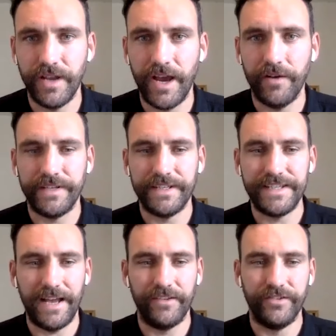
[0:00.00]
layer of
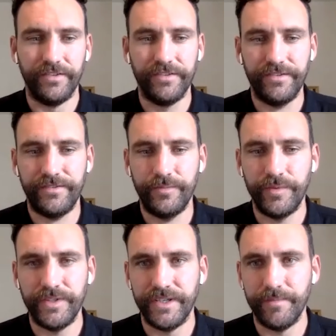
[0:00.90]
intelligence
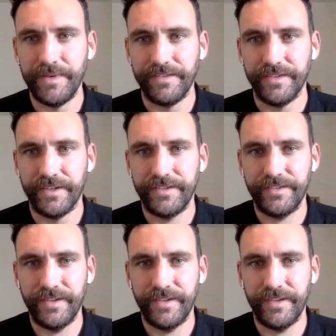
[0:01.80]
within a business.